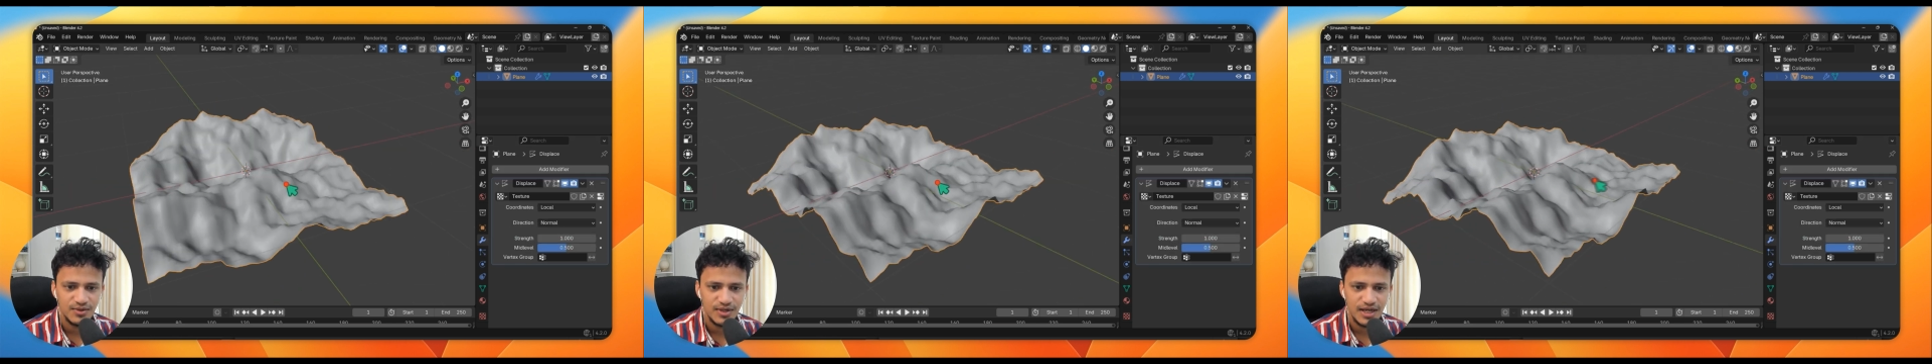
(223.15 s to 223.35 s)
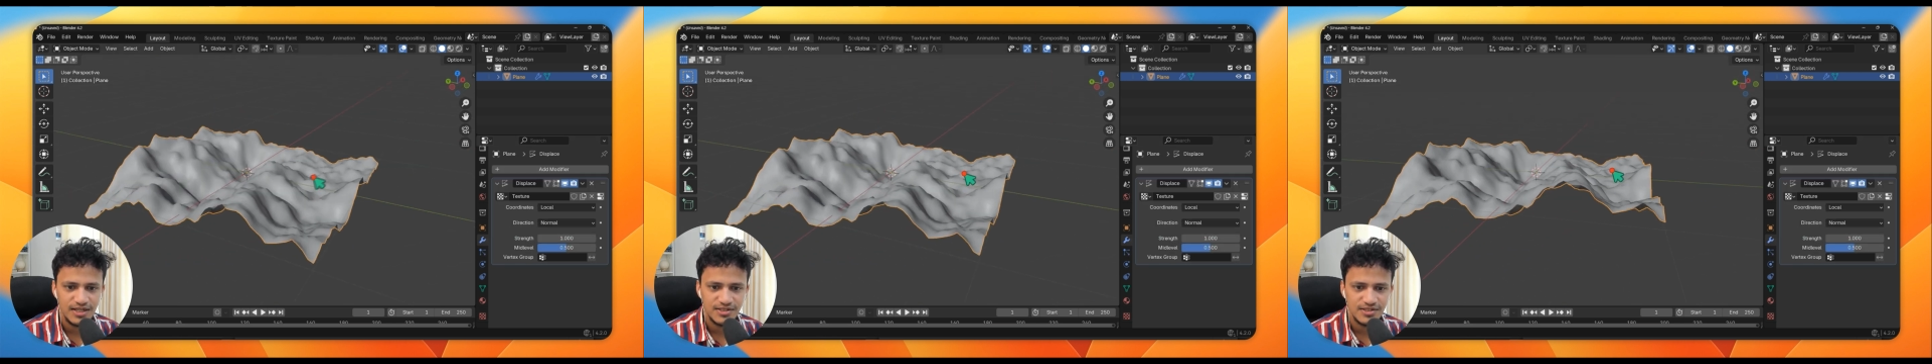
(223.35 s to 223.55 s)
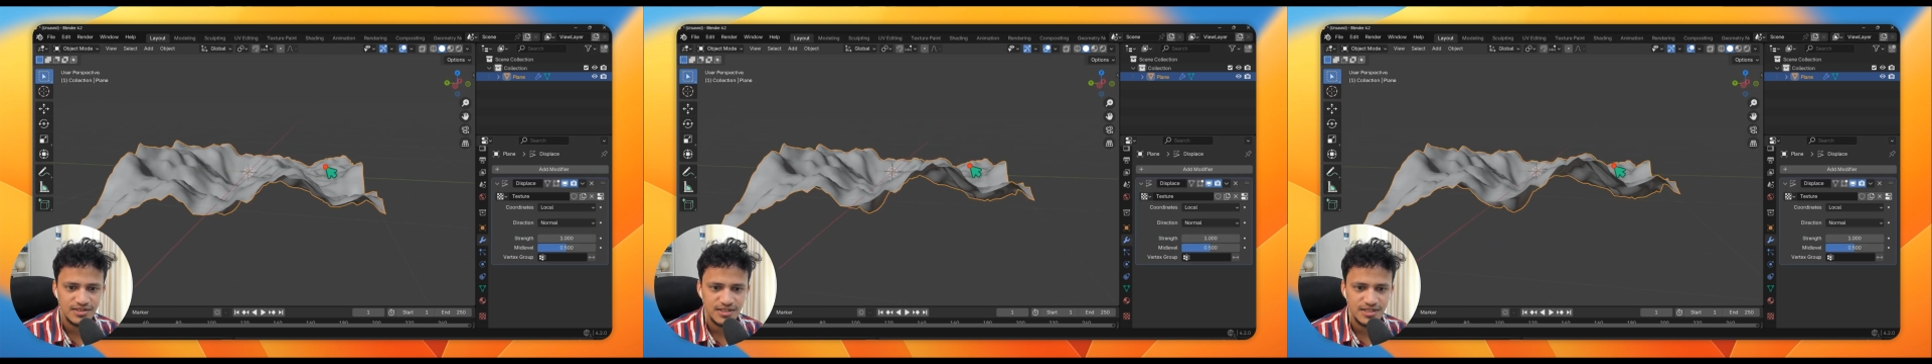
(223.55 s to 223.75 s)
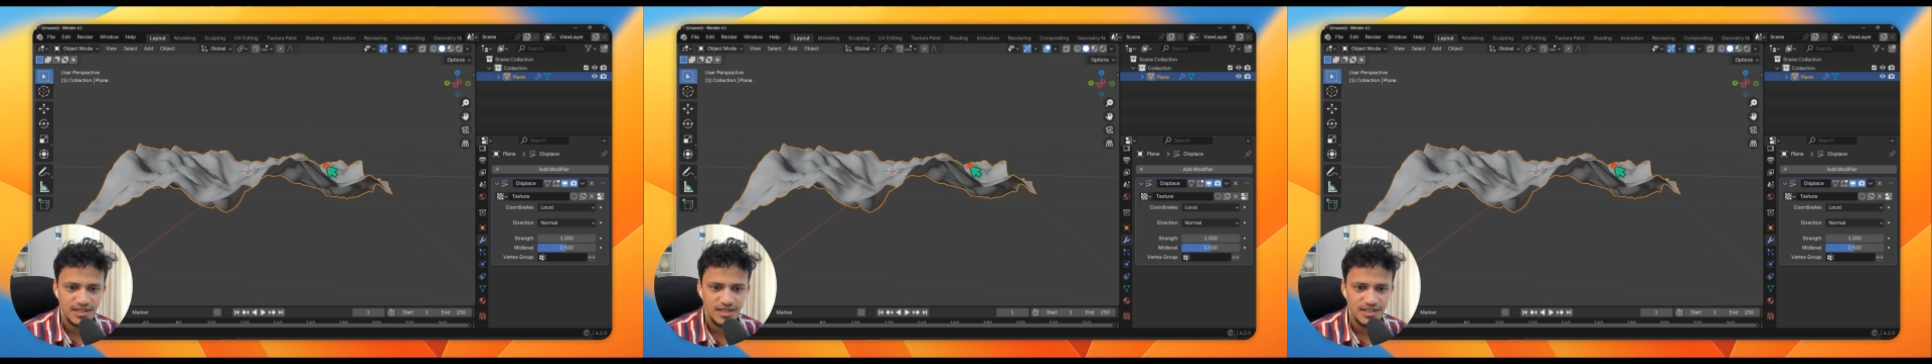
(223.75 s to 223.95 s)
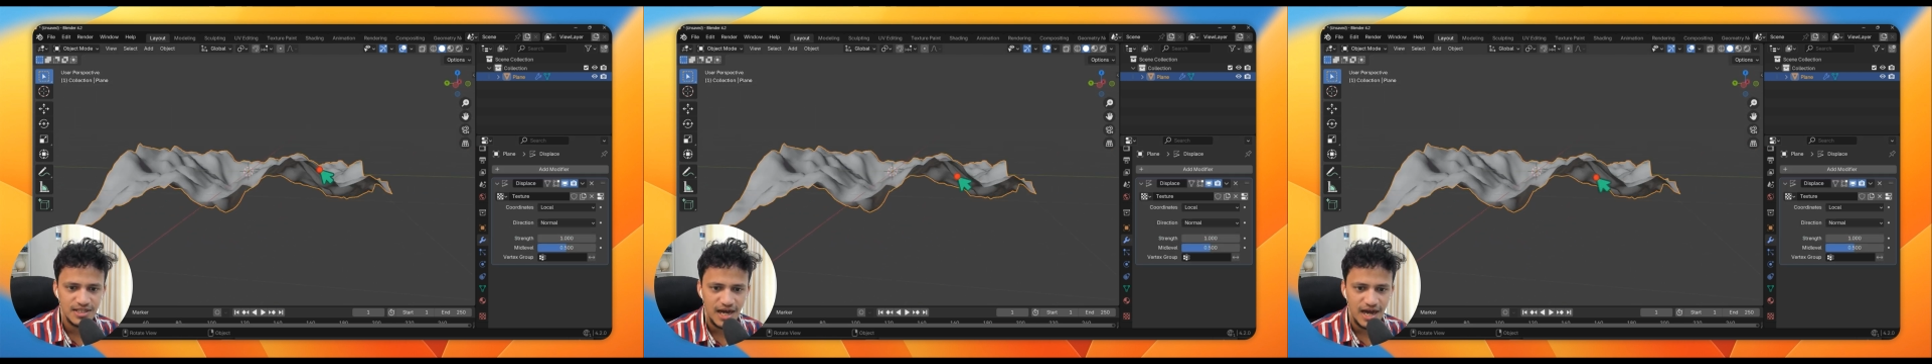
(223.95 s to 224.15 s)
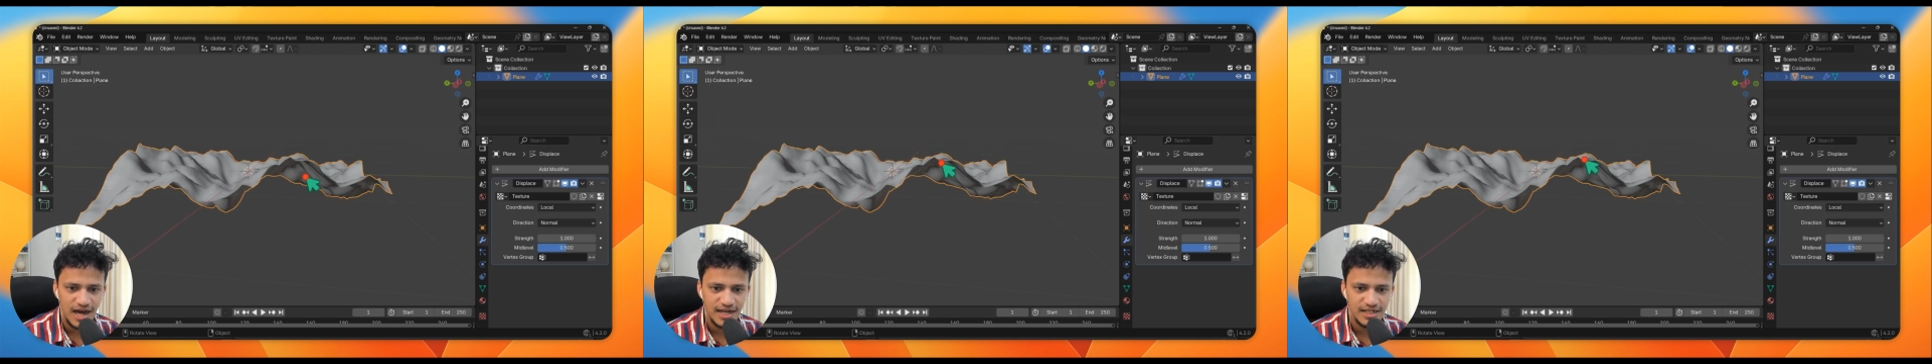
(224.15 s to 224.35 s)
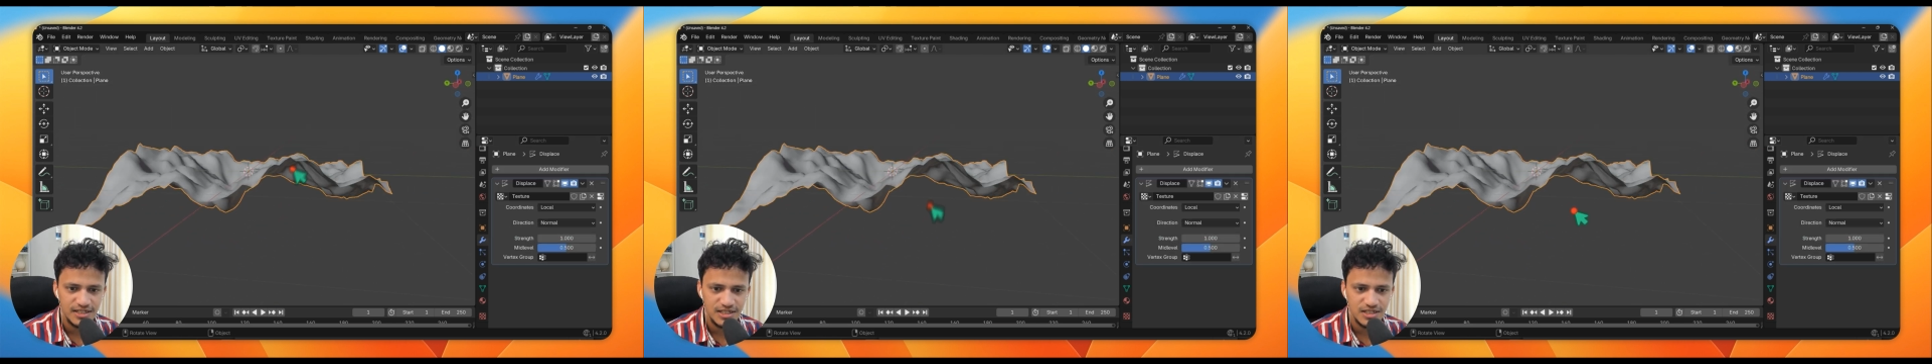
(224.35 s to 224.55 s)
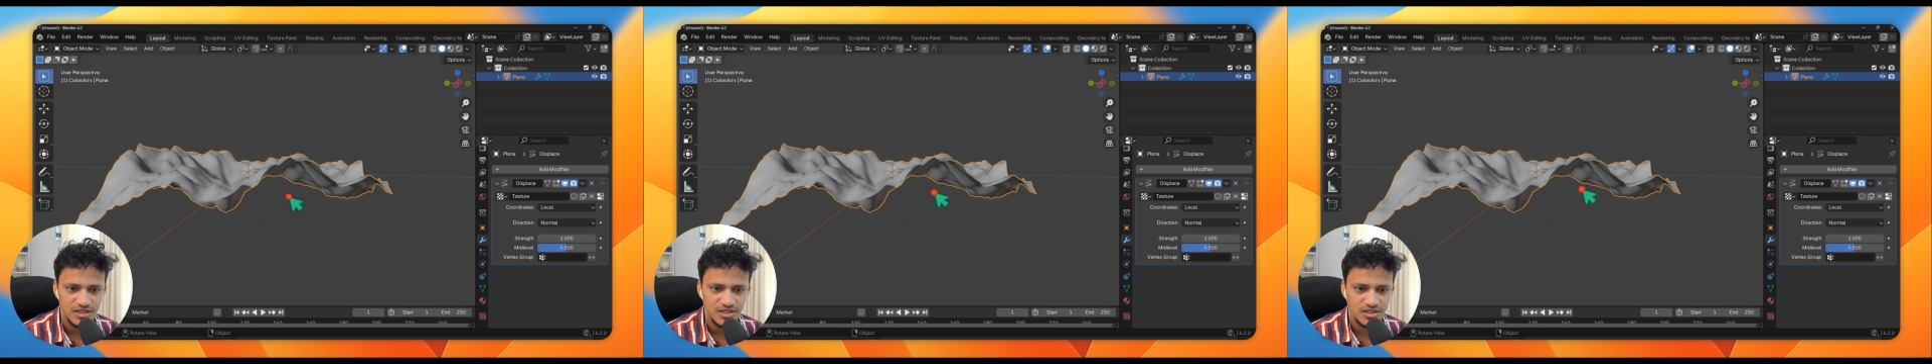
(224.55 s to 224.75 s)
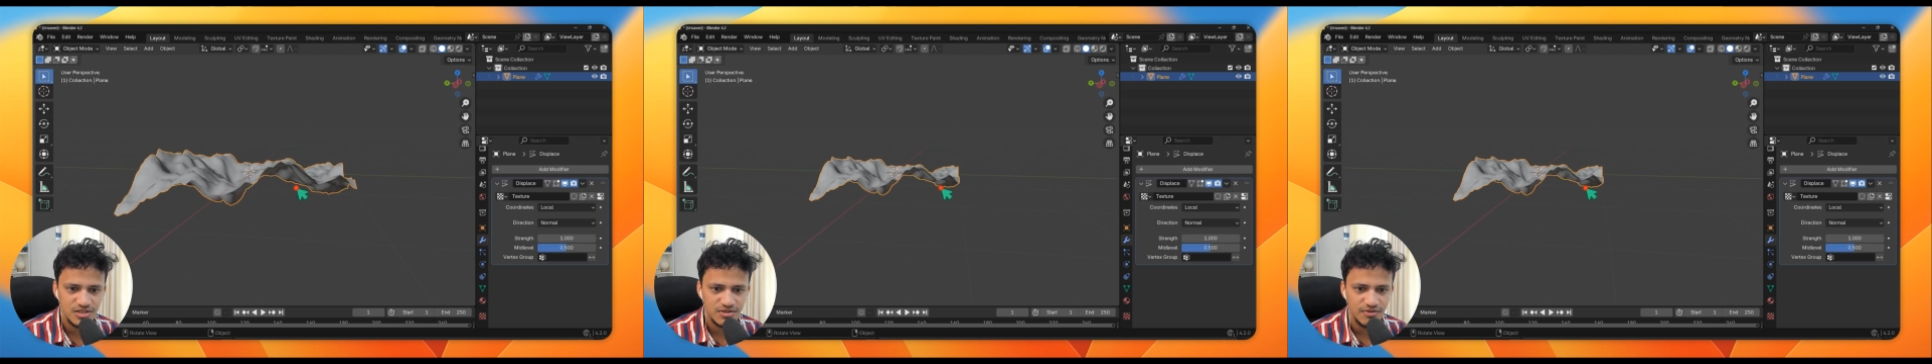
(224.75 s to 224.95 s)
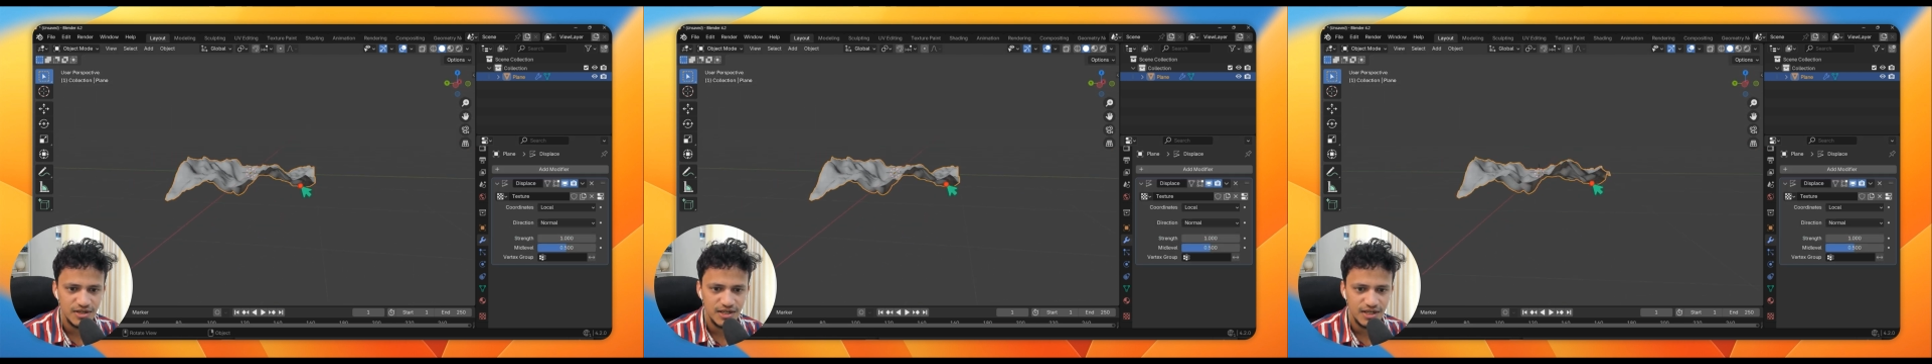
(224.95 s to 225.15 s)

you can see the height is